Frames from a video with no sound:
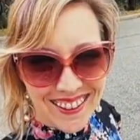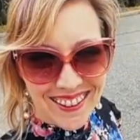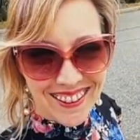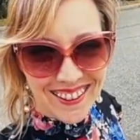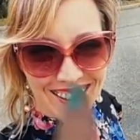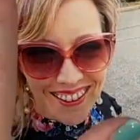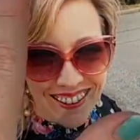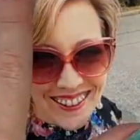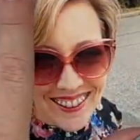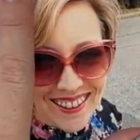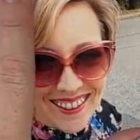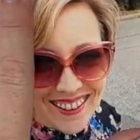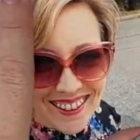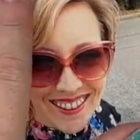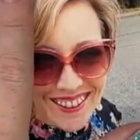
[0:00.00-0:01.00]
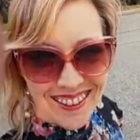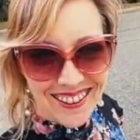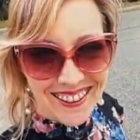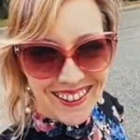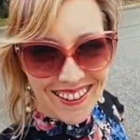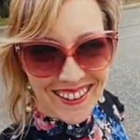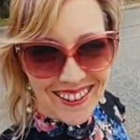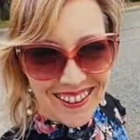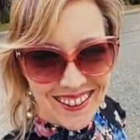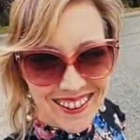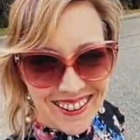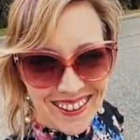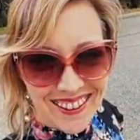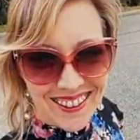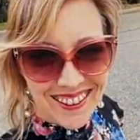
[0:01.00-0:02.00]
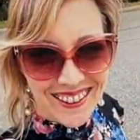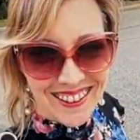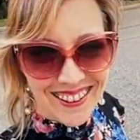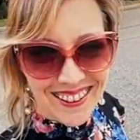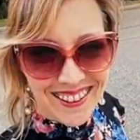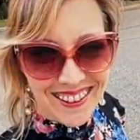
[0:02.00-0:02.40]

and I cut most of this out because